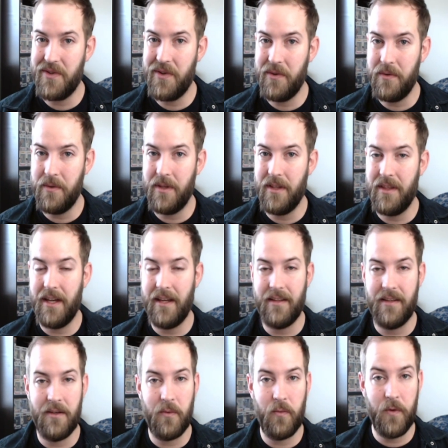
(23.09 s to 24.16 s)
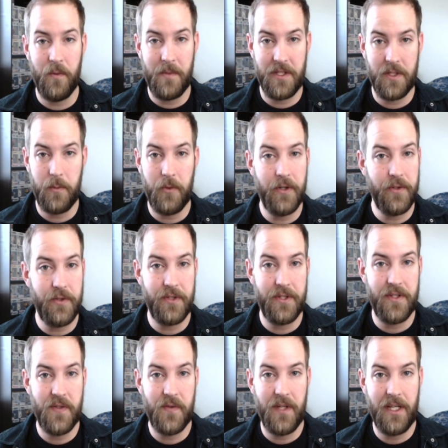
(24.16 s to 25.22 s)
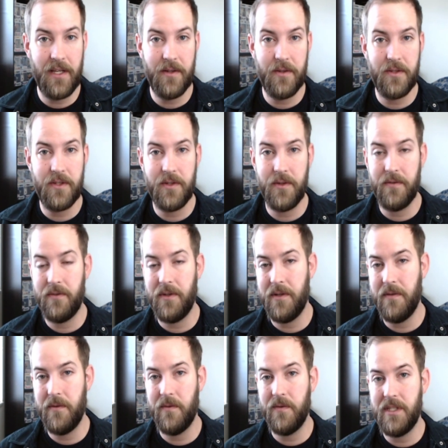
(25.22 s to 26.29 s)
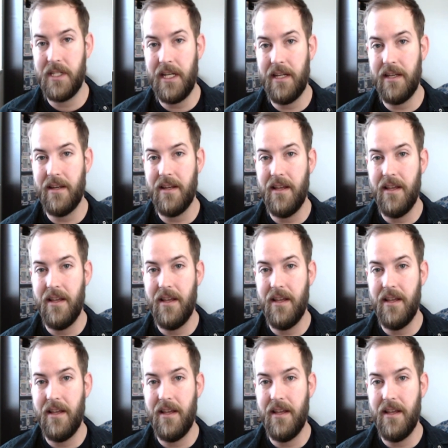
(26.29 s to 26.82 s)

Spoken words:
know that there will be spoilers in this video, so if none of you have seen it,